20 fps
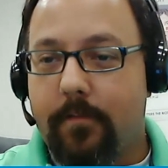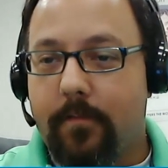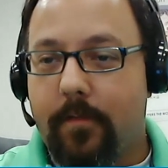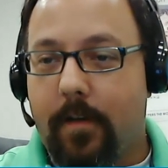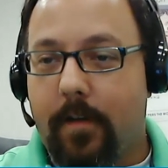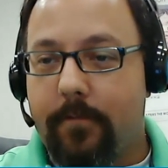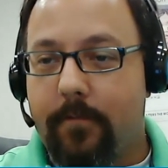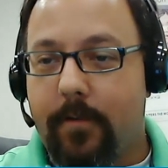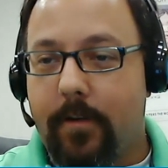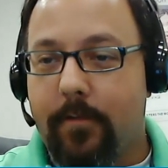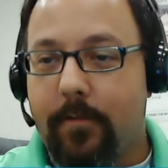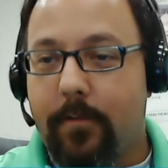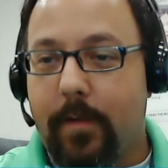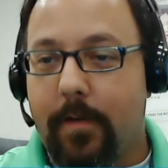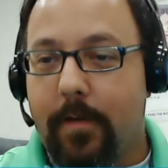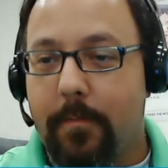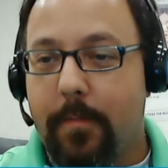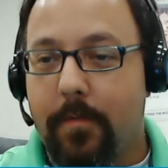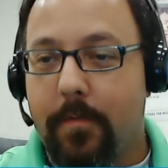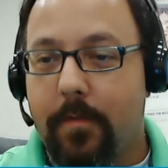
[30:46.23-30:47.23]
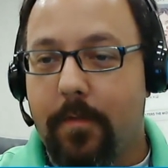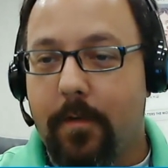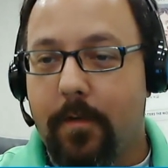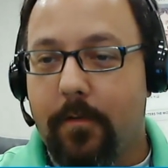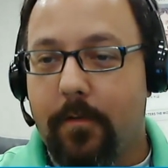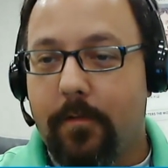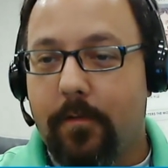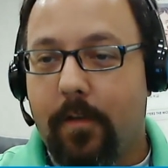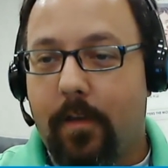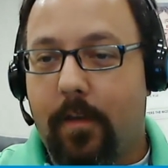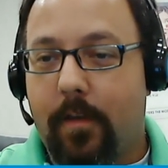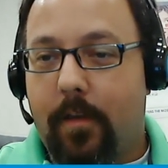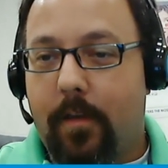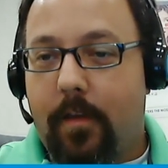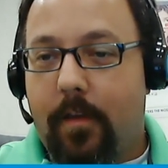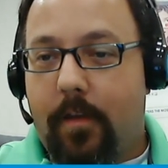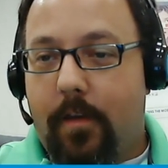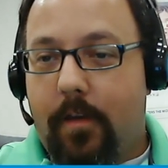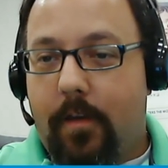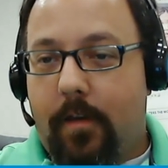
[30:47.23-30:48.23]
I've retweeted both of those.
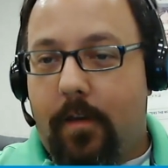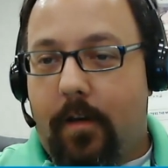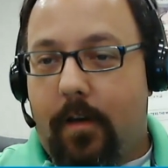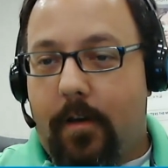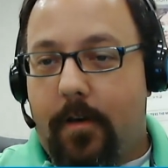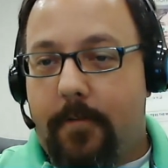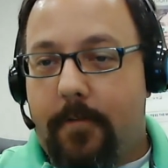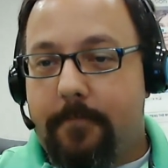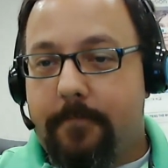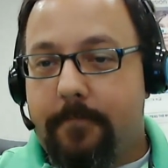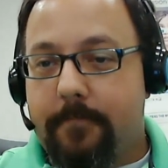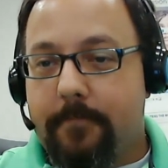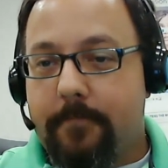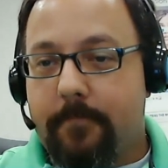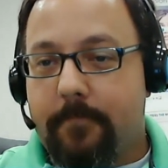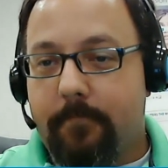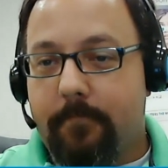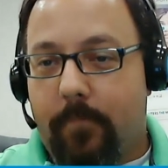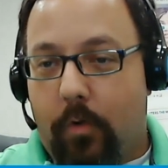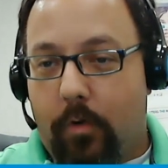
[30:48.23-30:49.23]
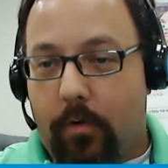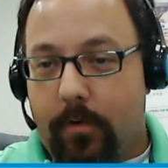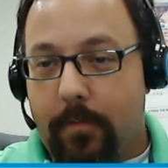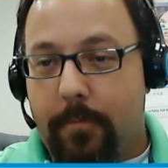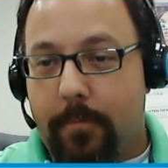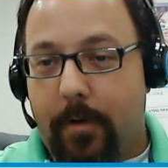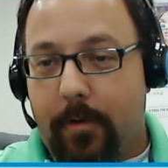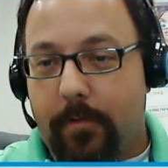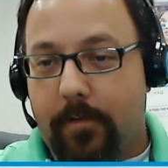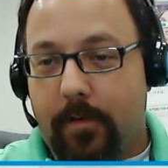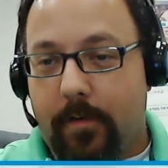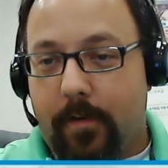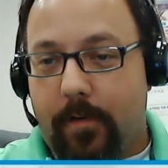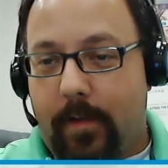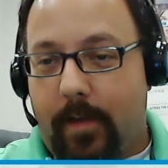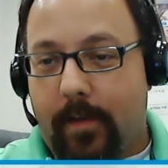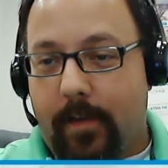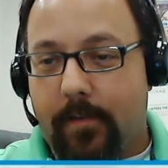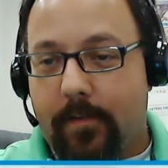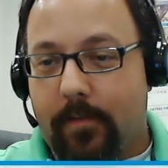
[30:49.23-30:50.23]
Oren posted an
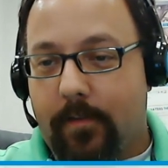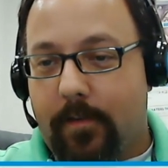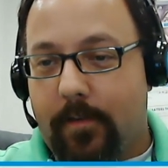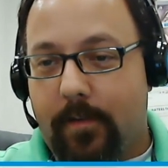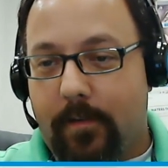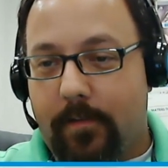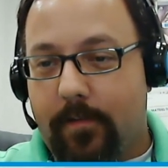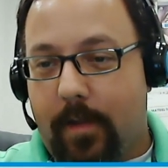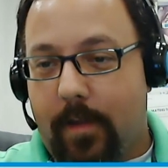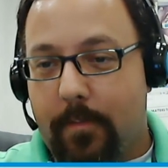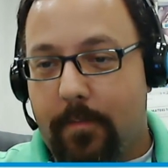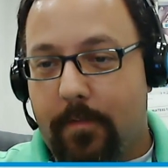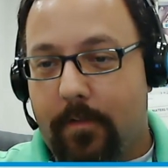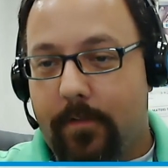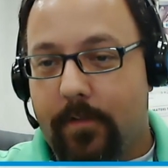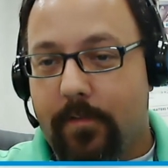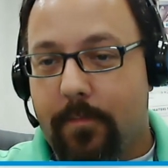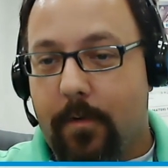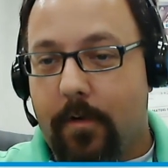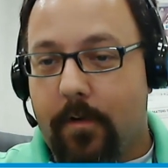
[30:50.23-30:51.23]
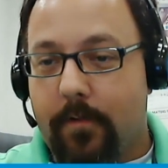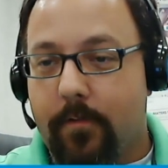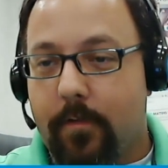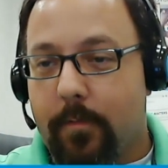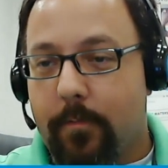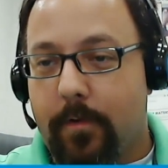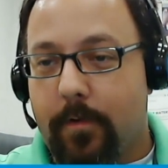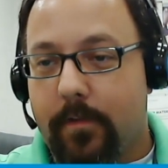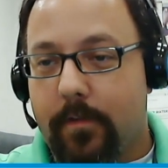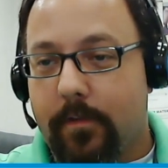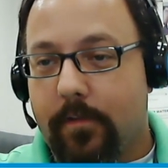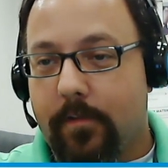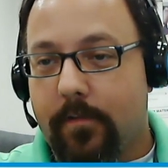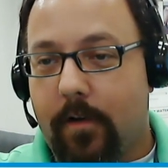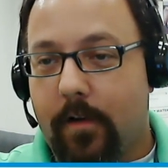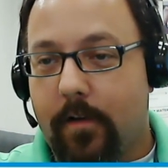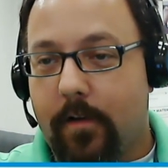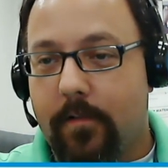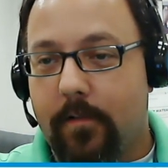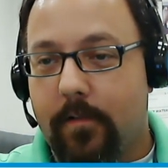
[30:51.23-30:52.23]
excellent example of a smart form with
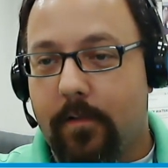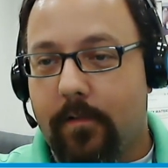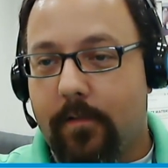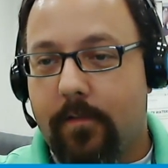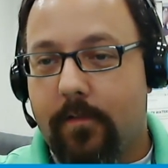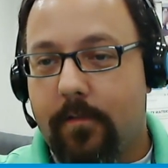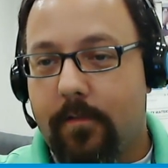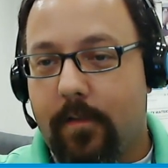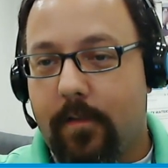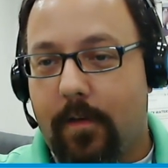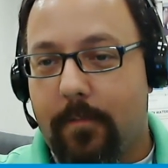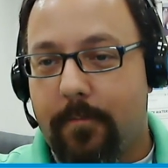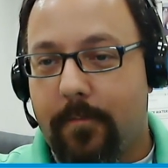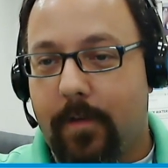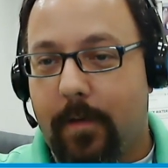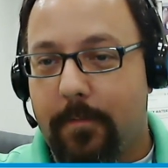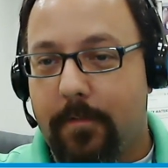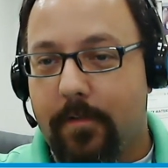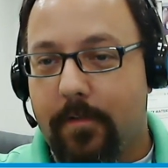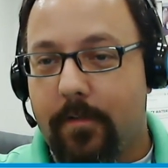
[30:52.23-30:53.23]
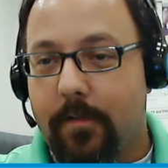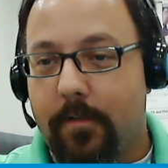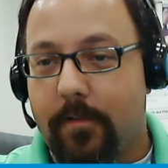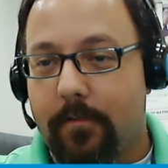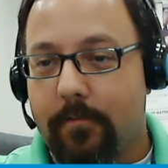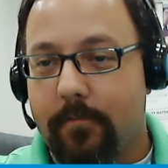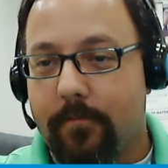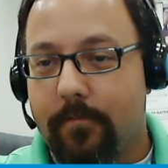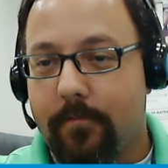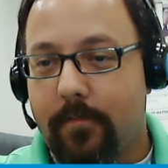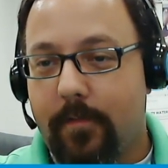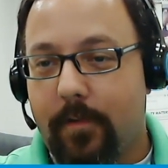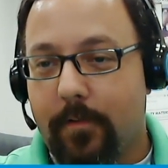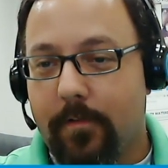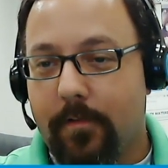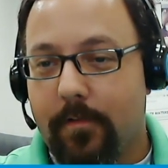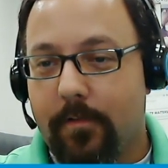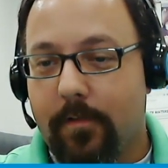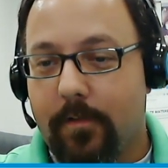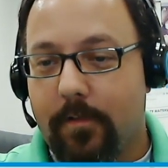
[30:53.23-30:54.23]
instructions. I'm sure your
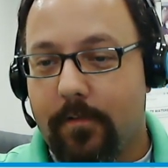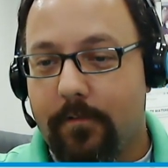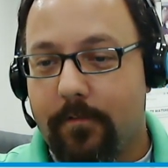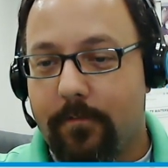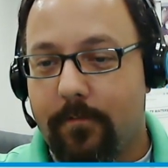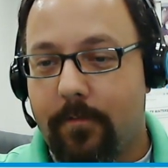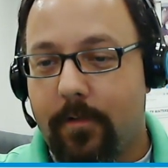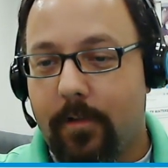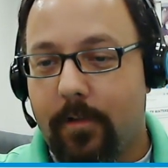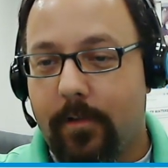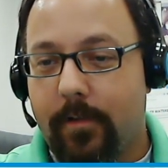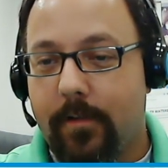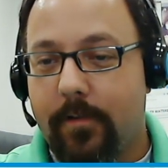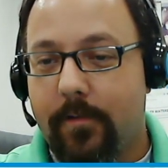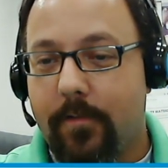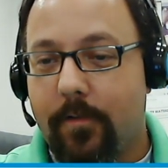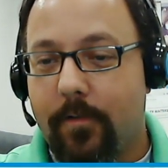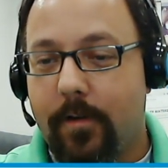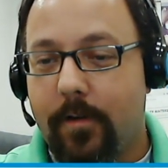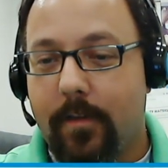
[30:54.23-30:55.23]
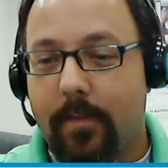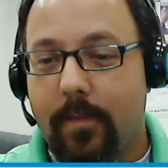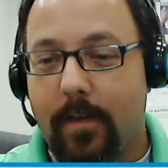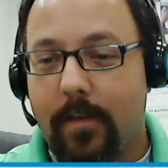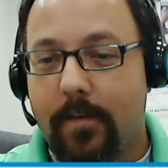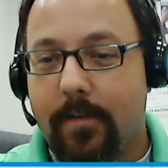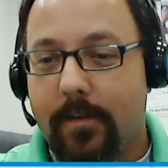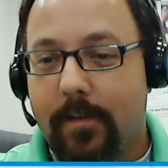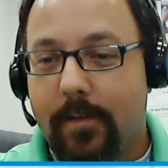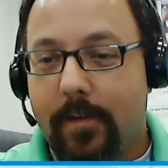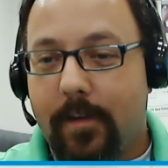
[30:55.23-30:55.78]
users are really enjoying that.